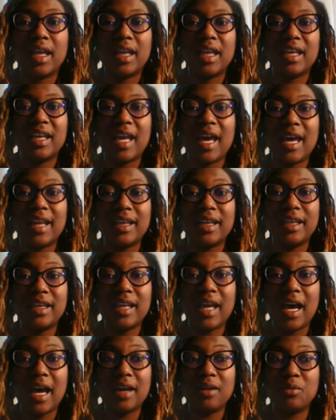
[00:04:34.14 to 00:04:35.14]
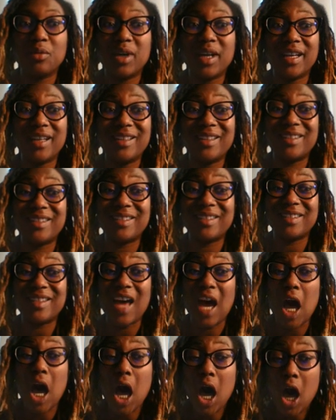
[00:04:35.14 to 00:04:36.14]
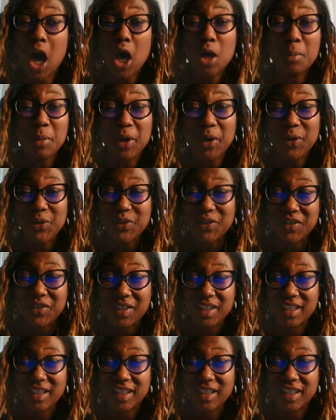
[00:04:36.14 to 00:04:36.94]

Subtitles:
And then 99 ones is almost